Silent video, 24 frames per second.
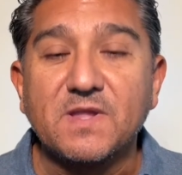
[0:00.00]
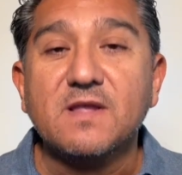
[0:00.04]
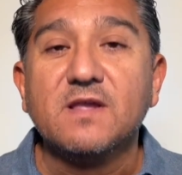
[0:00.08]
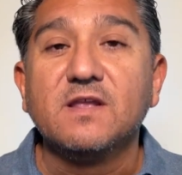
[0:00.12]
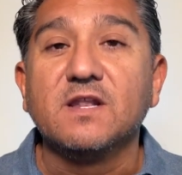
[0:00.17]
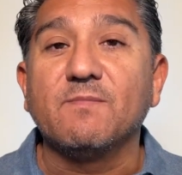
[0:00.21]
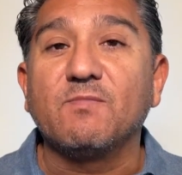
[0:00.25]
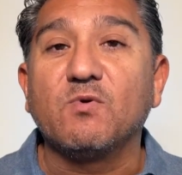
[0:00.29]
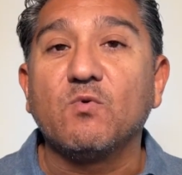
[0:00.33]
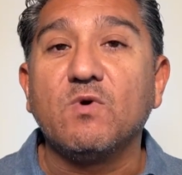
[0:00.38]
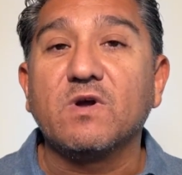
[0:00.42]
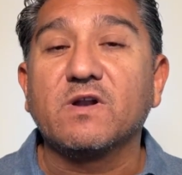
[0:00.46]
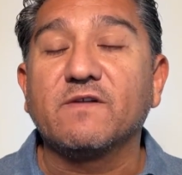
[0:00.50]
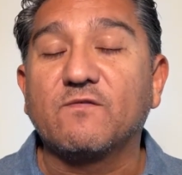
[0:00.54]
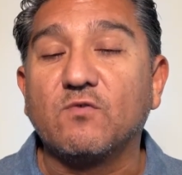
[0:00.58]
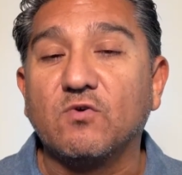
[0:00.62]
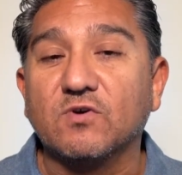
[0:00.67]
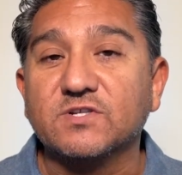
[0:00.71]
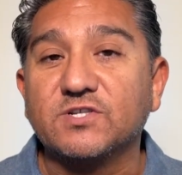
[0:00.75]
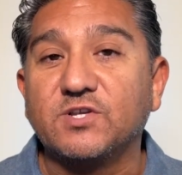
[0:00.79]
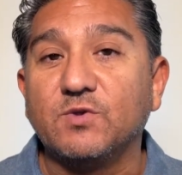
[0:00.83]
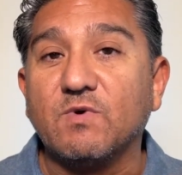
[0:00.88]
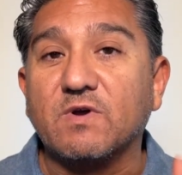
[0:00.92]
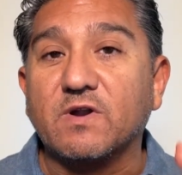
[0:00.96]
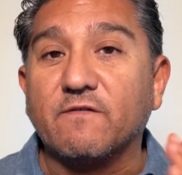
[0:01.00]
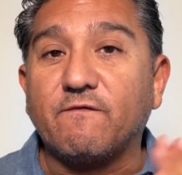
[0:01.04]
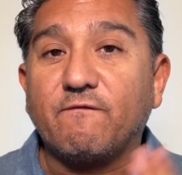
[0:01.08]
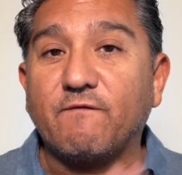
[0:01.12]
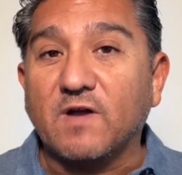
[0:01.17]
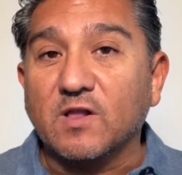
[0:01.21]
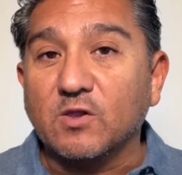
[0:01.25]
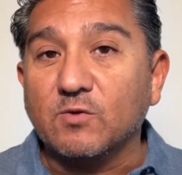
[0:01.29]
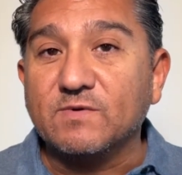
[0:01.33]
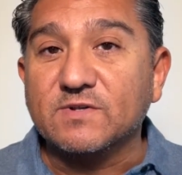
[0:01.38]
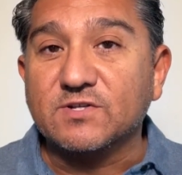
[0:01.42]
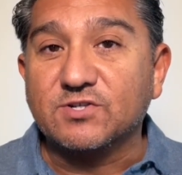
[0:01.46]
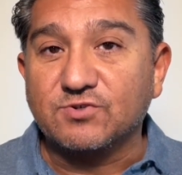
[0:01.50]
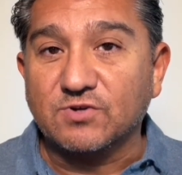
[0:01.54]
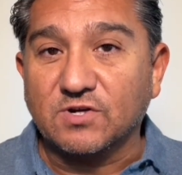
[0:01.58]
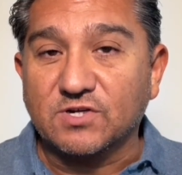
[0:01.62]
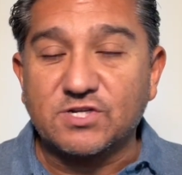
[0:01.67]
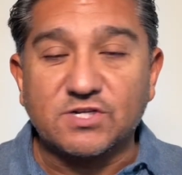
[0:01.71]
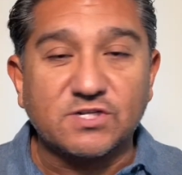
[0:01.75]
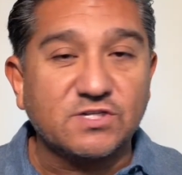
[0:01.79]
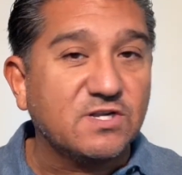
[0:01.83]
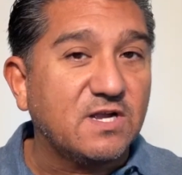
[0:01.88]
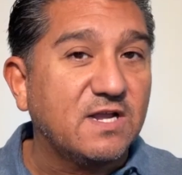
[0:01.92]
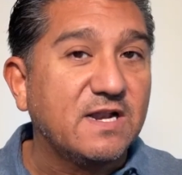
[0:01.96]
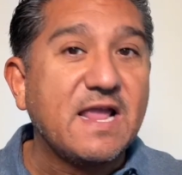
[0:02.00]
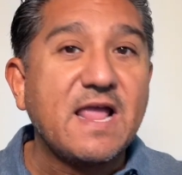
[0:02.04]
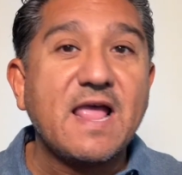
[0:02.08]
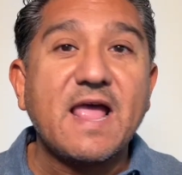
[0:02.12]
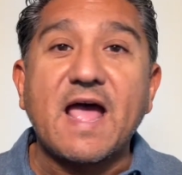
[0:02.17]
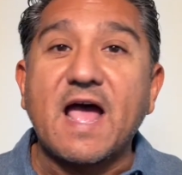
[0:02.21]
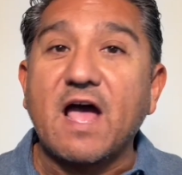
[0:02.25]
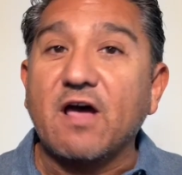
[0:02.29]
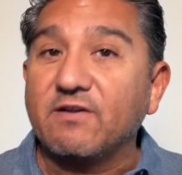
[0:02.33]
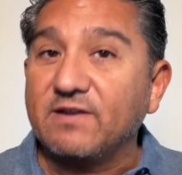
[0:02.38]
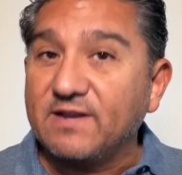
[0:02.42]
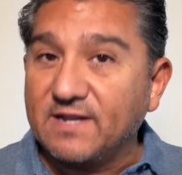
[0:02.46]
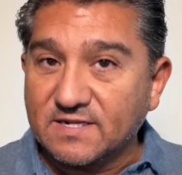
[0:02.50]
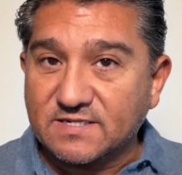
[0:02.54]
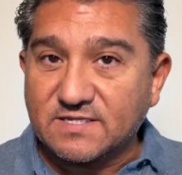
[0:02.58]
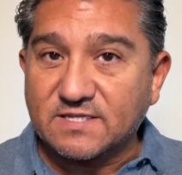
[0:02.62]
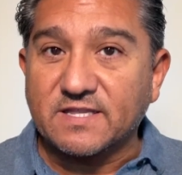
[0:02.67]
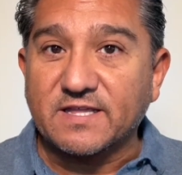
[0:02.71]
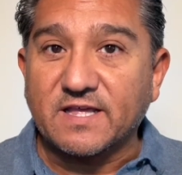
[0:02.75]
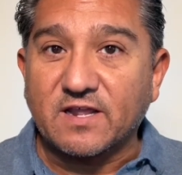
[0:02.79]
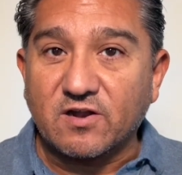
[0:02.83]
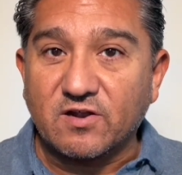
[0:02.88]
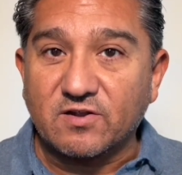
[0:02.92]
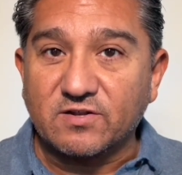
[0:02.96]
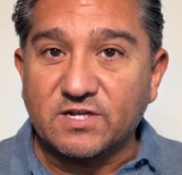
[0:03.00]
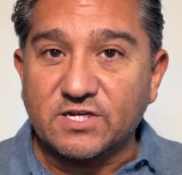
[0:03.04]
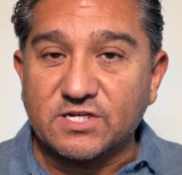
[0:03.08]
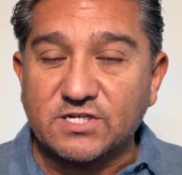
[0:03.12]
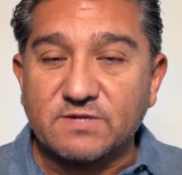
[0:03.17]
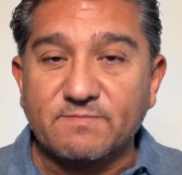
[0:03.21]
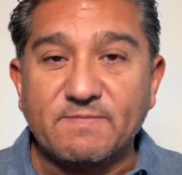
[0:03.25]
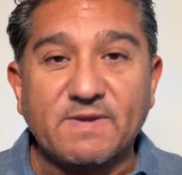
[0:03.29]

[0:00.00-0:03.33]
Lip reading: Number one, of course, you want to follow instructions on how to get to that audition.